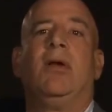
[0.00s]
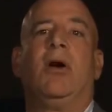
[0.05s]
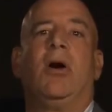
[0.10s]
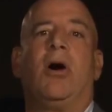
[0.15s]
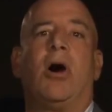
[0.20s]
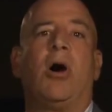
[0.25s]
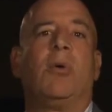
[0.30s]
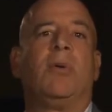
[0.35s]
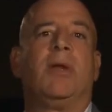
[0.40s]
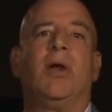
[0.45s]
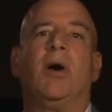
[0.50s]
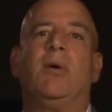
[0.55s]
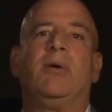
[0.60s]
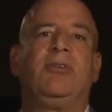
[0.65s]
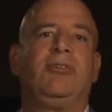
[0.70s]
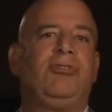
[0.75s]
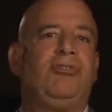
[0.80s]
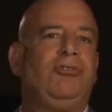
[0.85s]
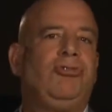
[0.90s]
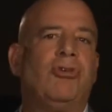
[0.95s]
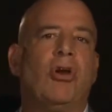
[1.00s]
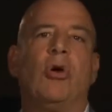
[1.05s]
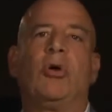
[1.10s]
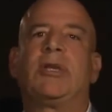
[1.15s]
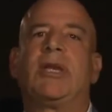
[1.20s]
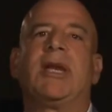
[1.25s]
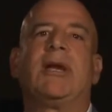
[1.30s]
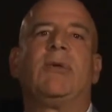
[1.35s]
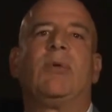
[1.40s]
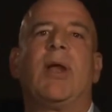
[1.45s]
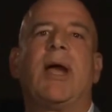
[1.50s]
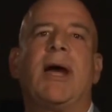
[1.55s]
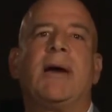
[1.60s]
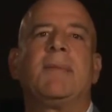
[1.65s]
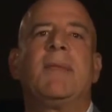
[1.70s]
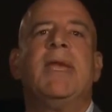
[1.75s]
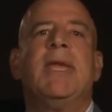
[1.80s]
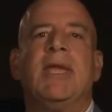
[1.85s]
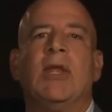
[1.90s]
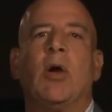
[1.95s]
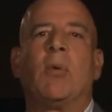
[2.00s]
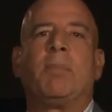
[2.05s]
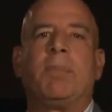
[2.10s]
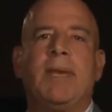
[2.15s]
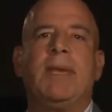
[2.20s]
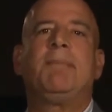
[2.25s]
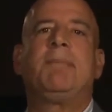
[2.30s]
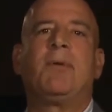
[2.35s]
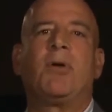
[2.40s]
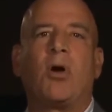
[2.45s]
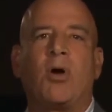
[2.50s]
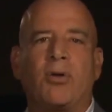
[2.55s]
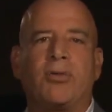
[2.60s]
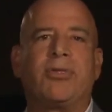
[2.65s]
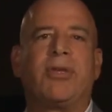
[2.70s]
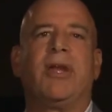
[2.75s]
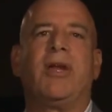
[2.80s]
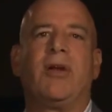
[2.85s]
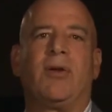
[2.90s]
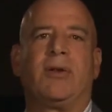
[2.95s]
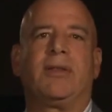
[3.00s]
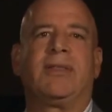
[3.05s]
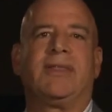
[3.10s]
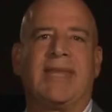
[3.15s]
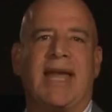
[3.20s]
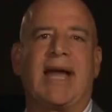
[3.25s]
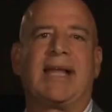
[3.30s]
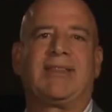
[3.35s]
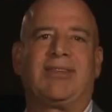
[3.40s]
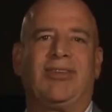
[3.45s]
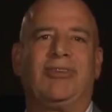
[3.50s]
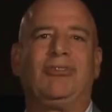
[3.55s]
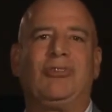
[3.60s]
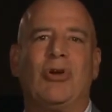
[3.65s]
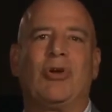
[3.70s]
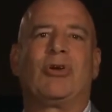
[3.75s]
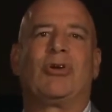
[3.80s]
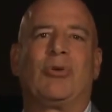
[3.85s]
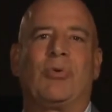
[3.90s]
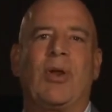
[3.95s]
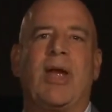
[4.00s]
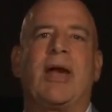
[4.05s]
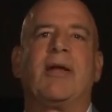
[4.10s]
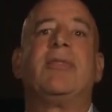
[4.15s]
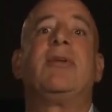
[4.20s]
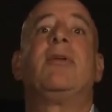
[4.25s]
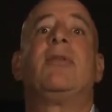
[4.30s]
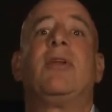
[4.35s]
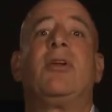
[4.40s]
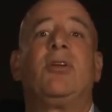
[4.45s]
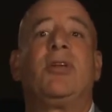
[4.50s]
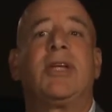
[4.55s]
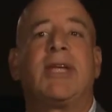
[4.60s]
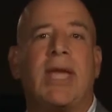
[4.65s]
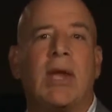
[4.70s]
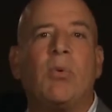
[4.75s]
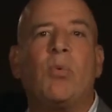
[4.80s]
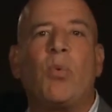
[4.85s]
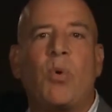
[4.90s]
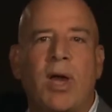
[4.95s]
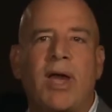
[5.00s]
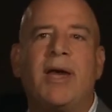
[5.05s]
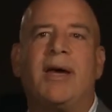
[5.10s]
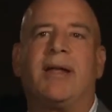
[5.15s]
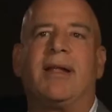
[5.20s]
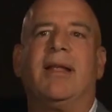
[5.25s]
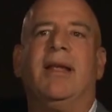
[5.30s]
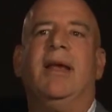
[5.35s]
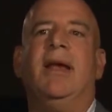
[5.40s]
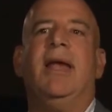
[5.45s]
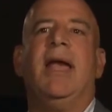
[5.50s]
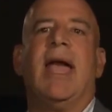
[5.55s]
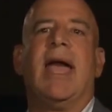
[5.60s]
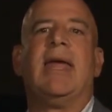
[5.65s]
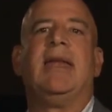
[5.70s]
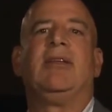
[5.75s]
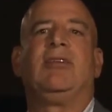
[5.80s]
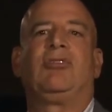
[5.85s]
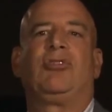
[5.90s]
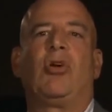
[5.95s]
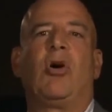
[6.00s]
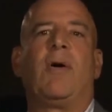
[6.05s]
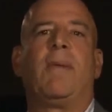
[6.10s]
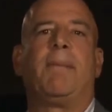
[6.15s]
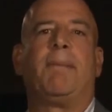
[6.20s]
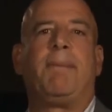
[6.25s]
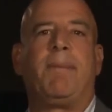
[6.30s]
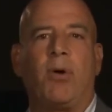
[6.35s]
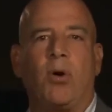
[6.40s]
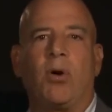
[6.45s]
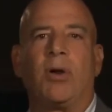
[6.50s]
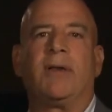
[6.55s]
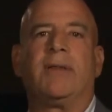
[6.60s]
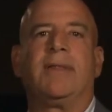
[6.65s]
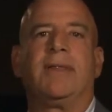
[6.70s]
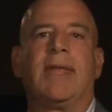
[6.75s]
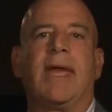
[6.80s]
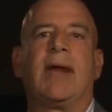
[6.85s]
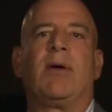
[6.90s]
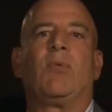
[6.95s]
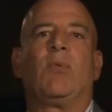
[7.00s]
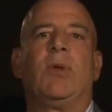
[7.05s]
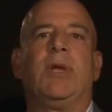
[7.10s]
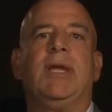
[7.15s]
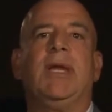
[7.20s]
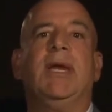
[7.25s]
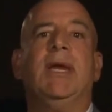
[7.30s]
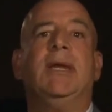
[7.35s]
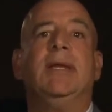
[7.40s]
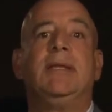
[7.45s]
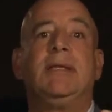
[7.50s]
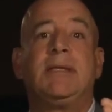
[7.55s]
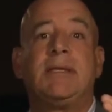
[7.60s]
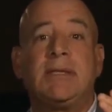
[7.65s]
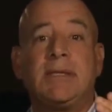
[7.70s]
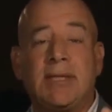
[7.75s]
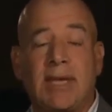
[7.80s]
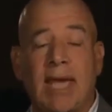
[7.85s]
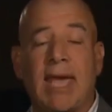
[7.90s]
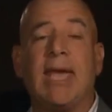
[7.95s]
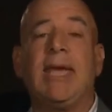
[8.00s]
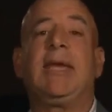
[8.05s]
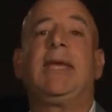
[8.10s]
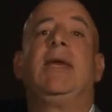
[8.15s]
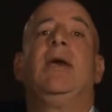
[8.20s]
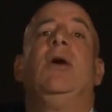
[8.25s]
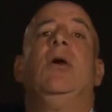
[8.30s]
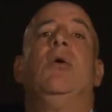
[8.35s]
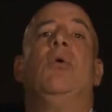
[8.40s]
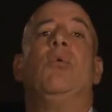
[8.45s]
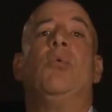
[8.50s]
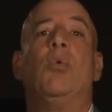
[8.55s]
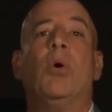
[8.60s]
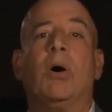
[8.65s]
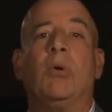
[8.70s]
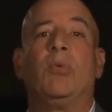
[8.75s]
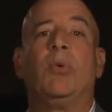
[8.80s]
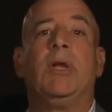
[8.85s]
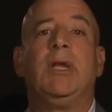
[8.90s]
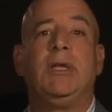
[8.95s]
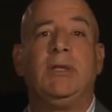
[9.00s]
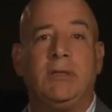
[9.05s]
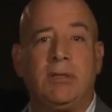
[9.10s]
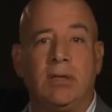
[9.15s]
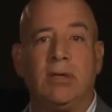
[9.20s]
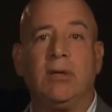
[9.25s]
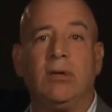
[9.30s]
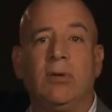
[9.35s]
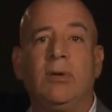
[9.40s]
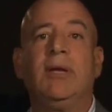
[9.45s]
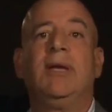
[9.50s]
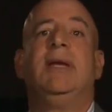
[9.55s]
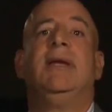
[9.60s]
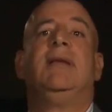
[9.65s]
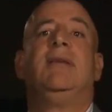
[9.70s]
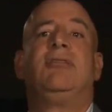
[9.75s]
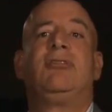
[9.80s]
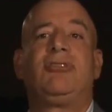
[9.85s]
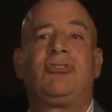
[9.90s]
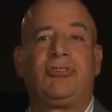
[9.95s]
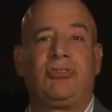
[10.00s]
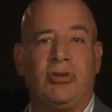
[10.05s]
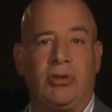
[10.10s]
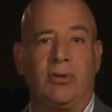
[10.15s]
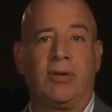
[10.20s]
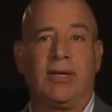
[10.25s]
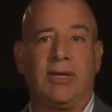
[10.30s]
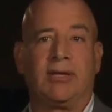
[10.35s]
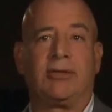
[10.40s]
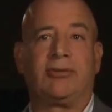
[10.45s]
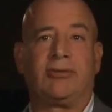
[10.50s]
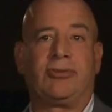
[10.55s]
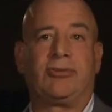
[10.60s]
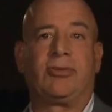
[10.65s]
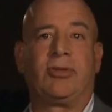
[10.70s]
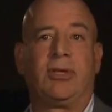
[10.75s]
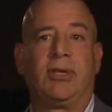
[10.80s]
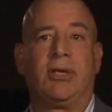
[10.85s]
Are we always joking around? You know, people are there not to joke around. They're there to get well. And it's so important that we take what we do serious.